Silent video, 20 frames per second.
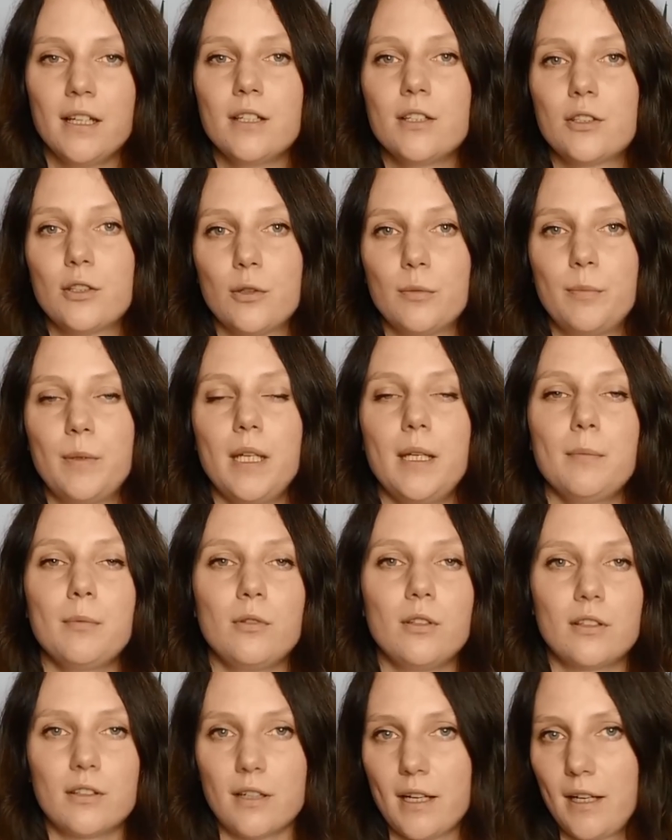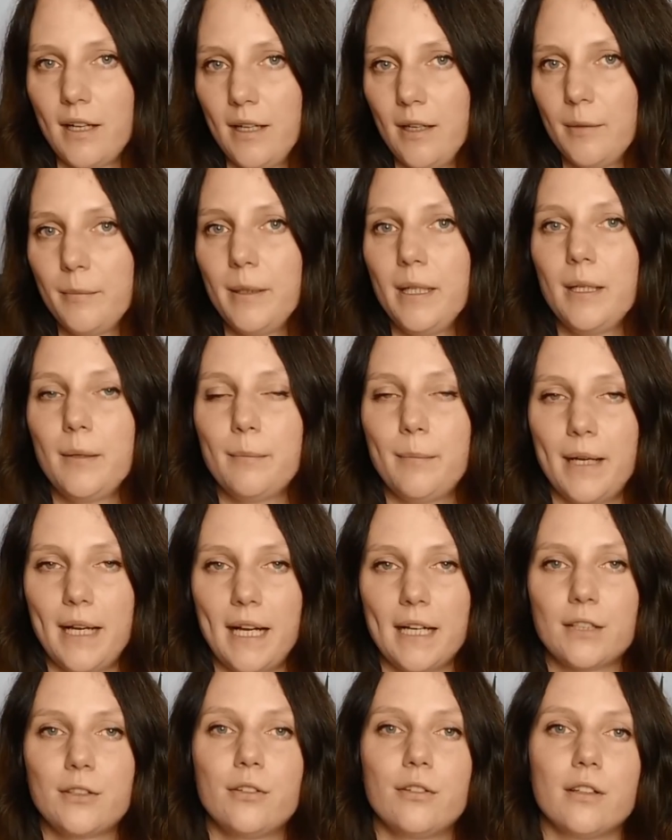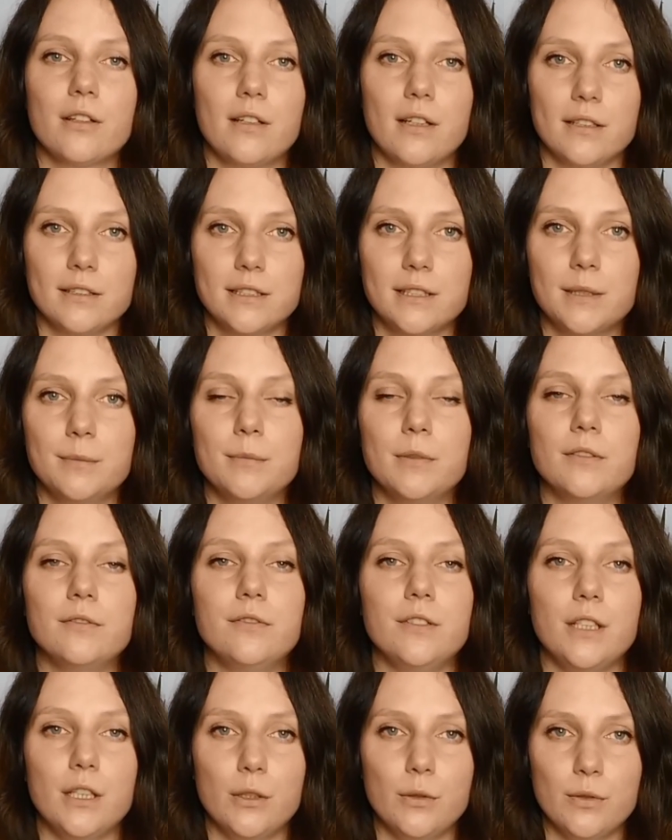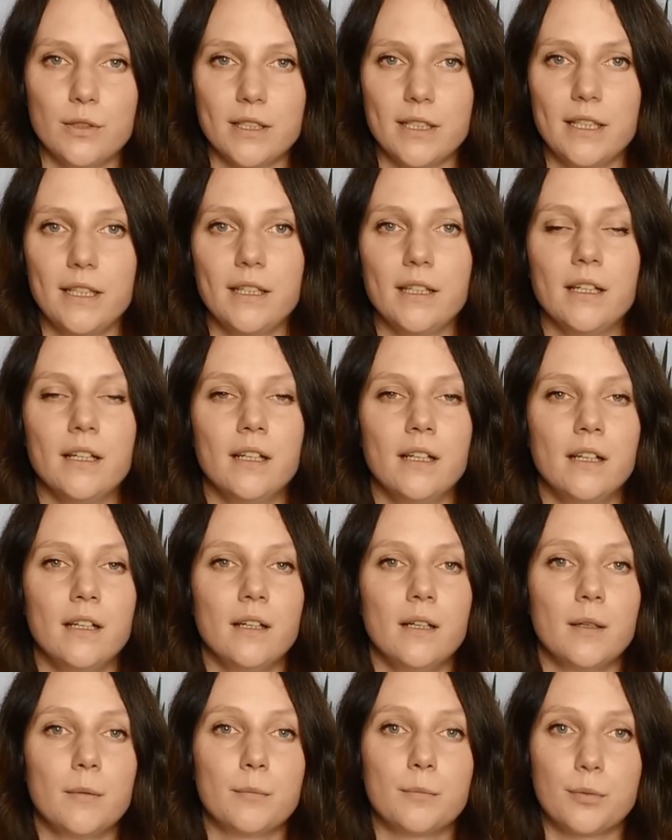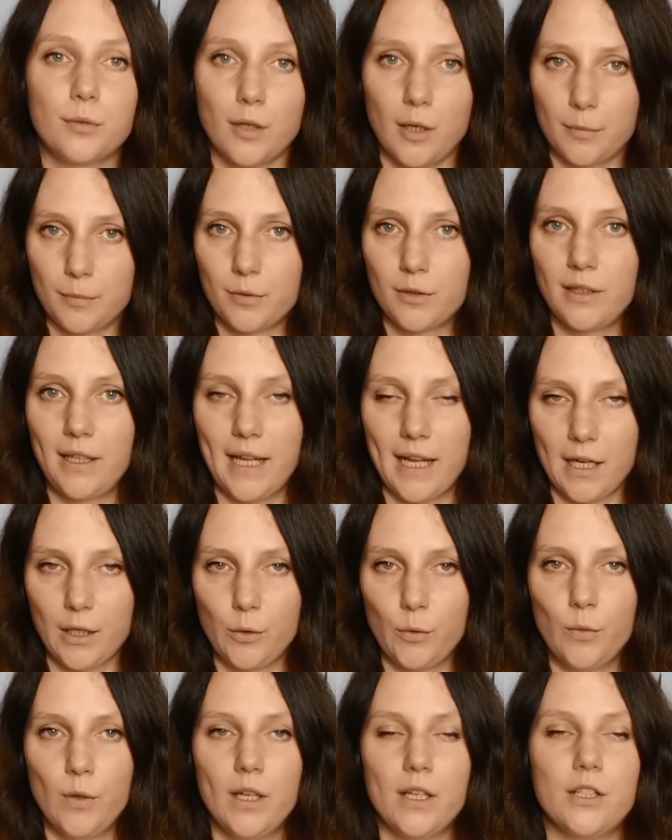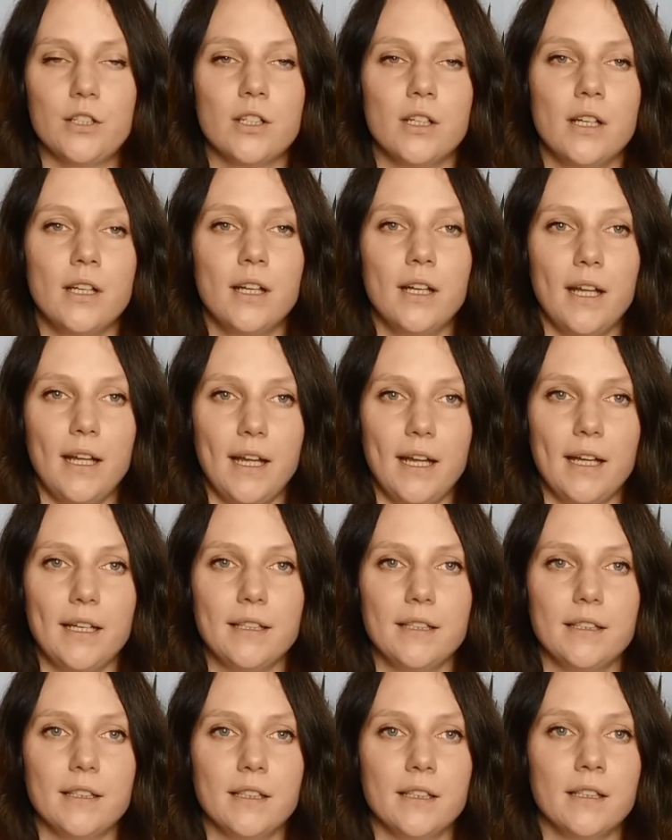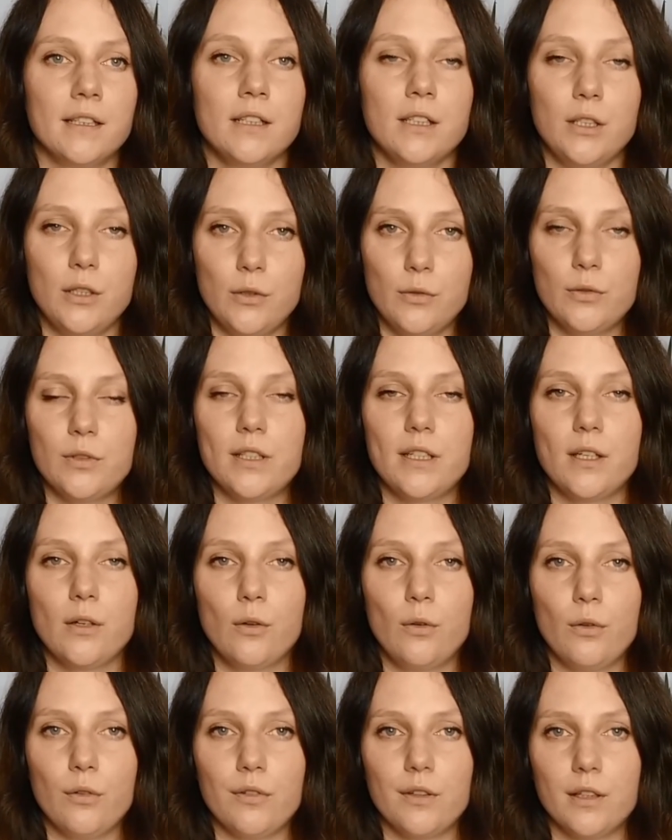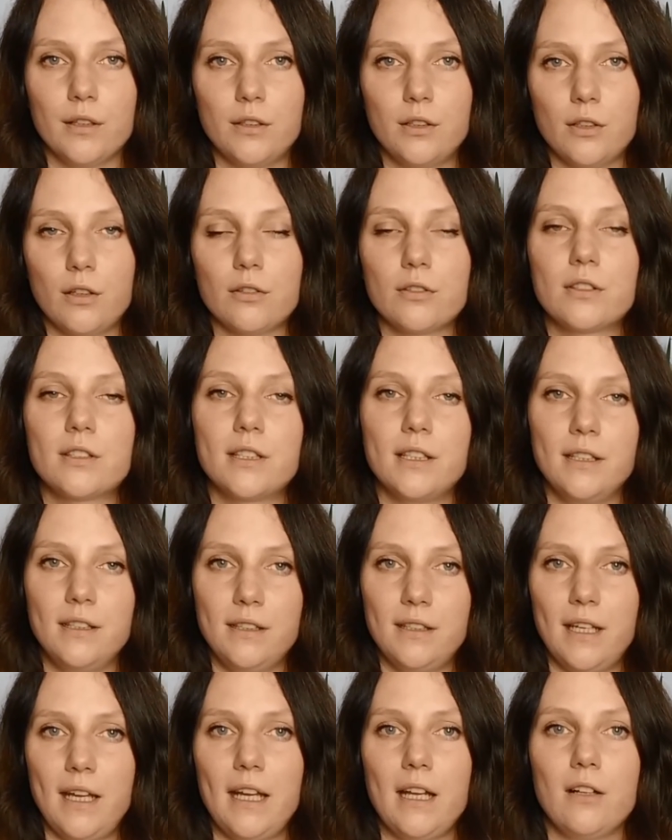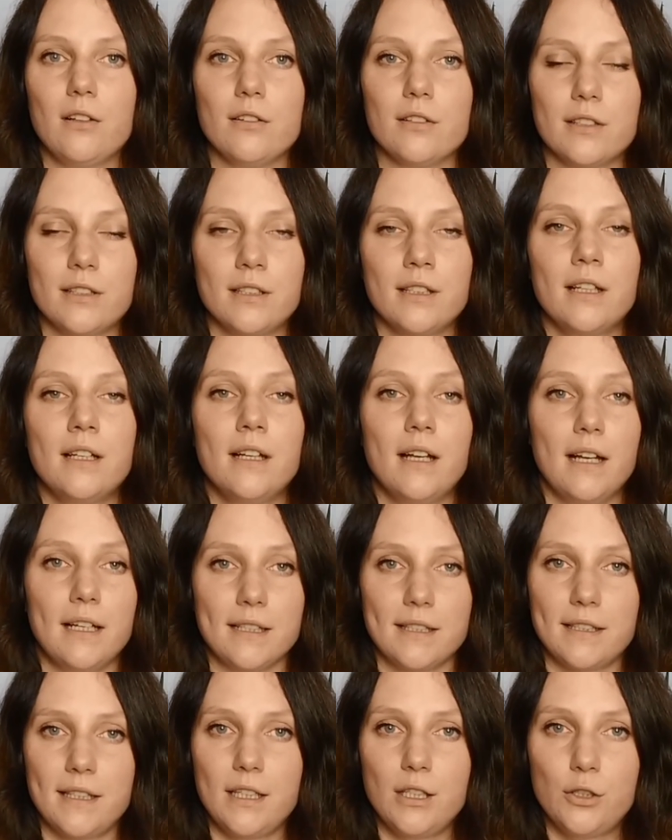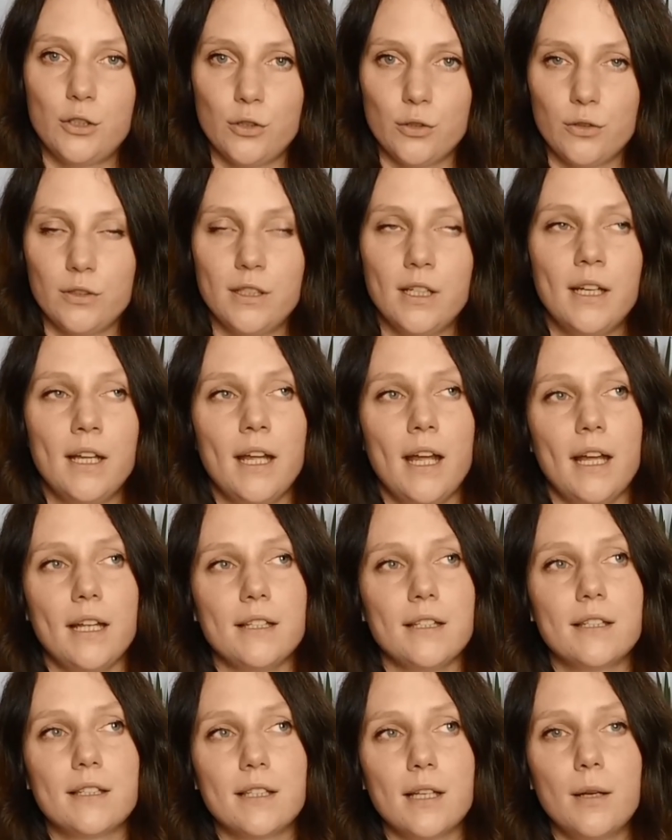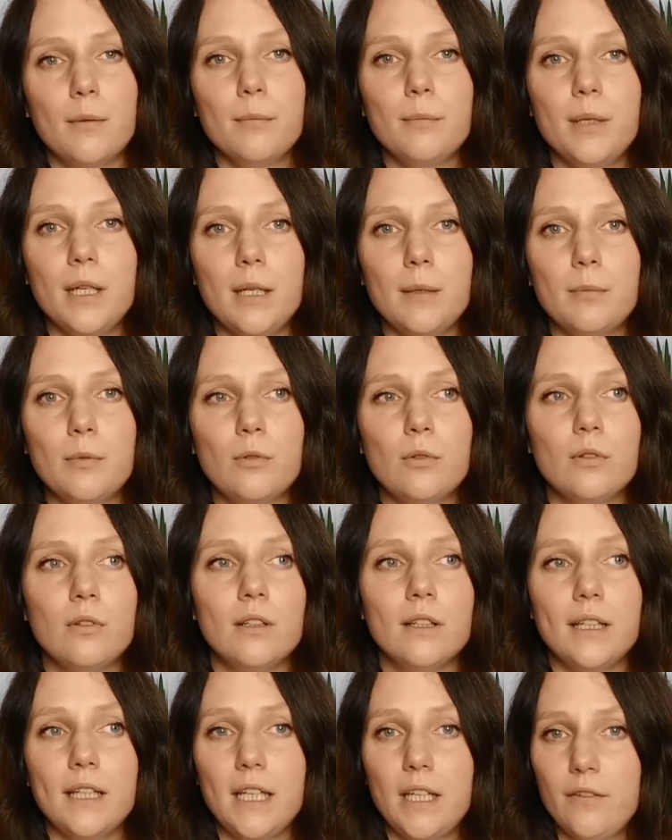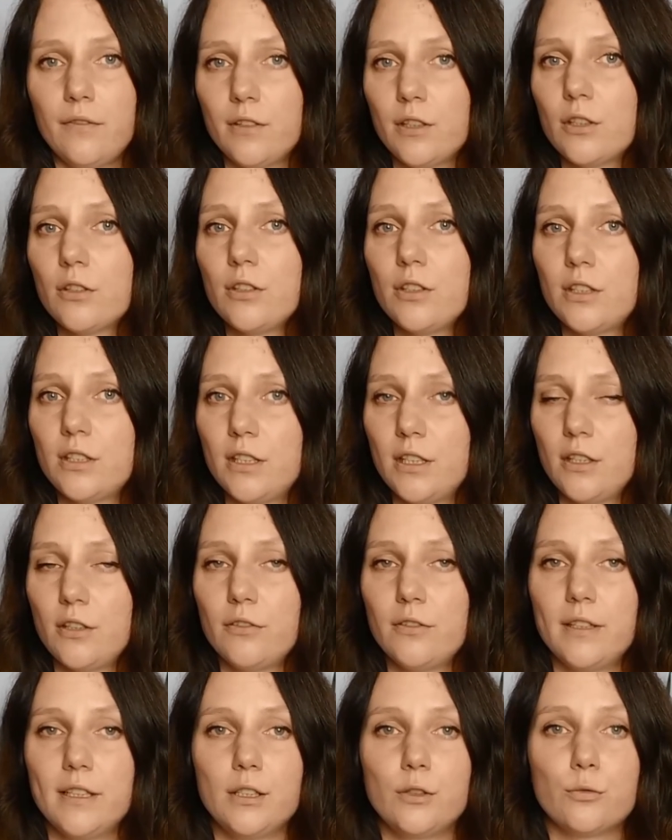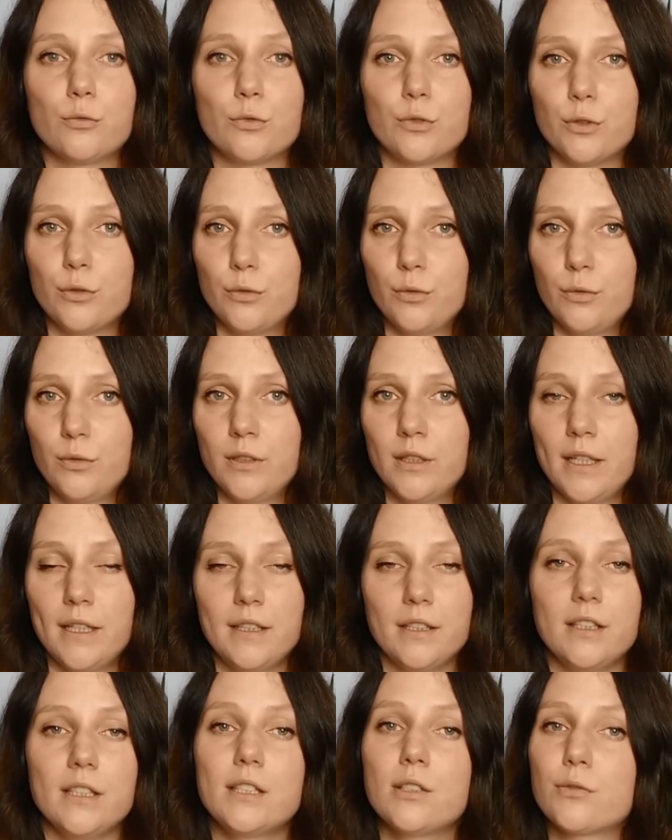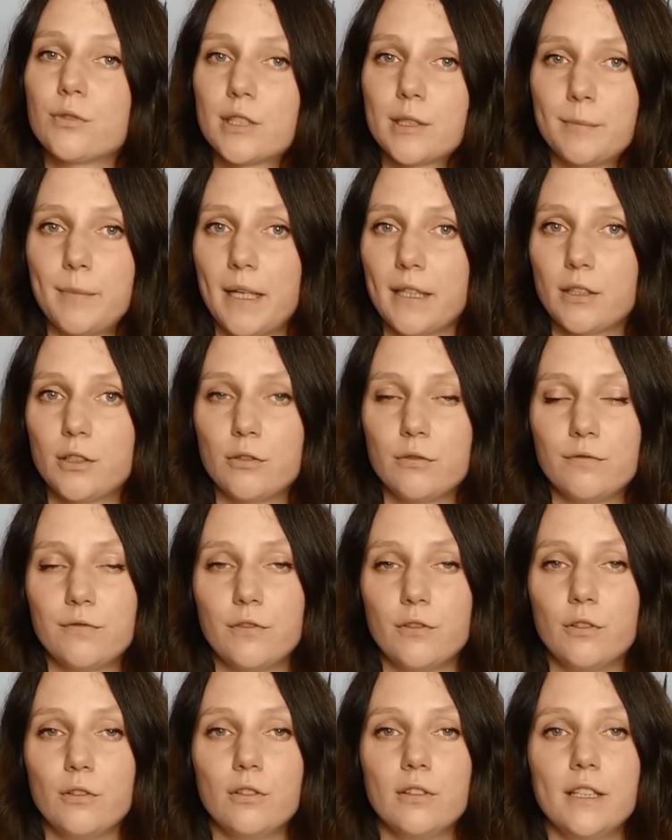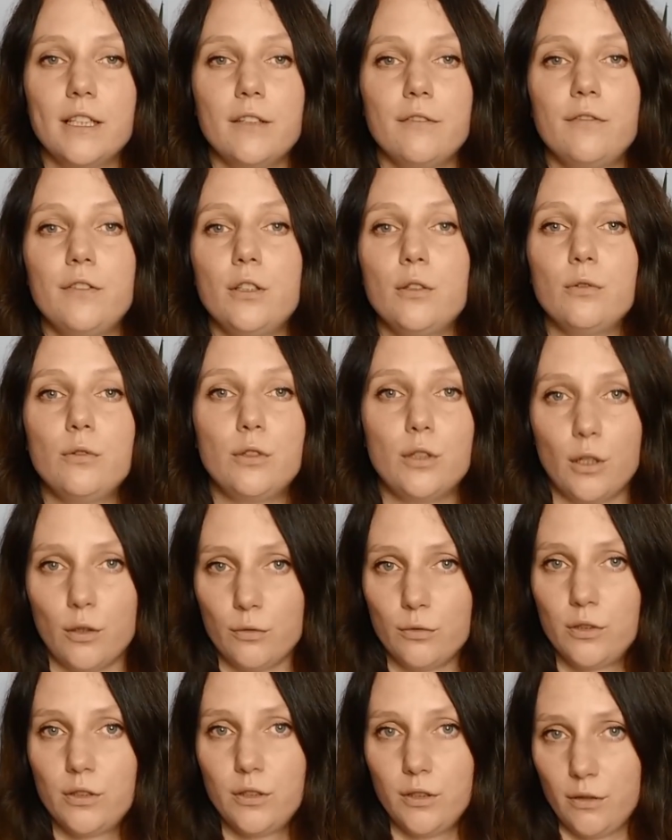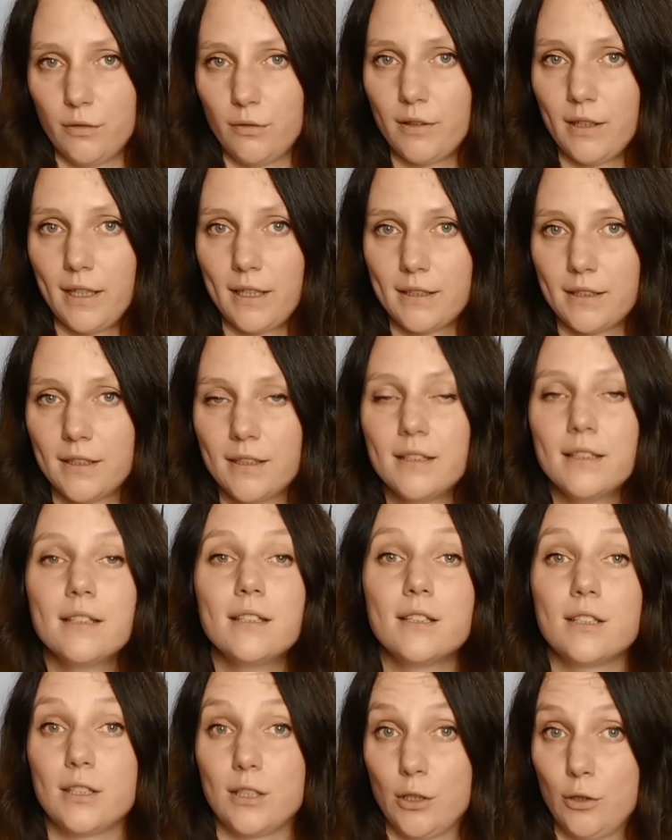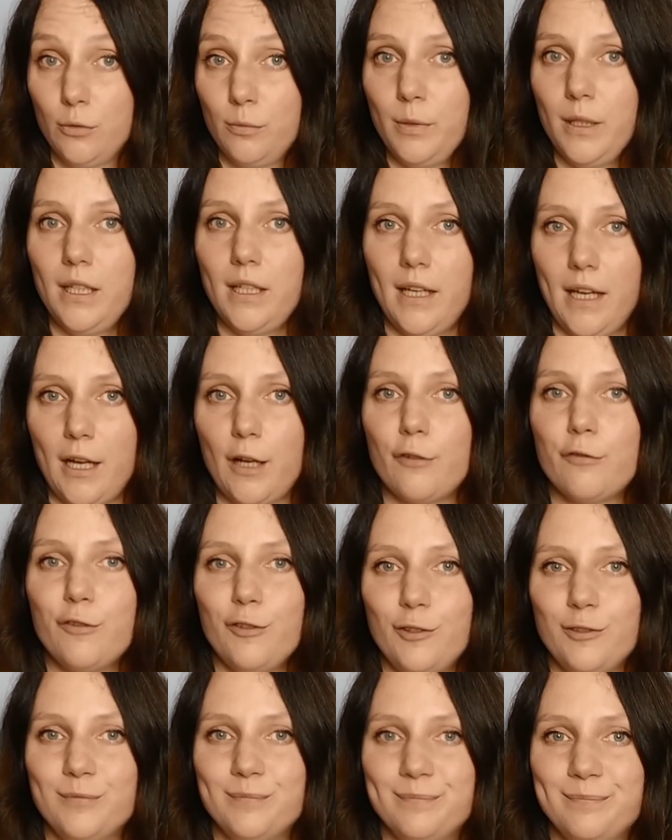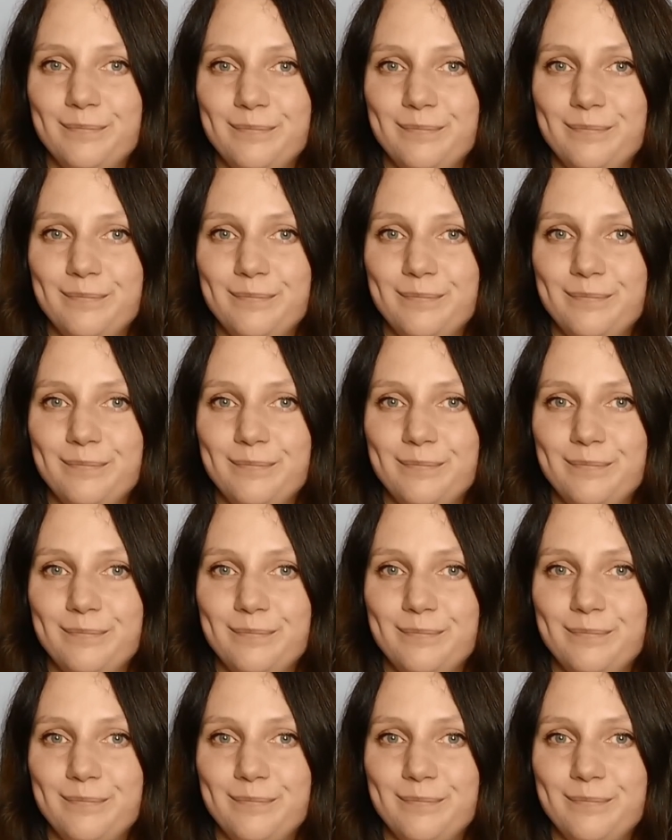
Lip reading: So people are coming back to the custom of using proper language and using all the dots and tails as they should. And some people even consider it rude and disrespectful if you don't do that. So be careful.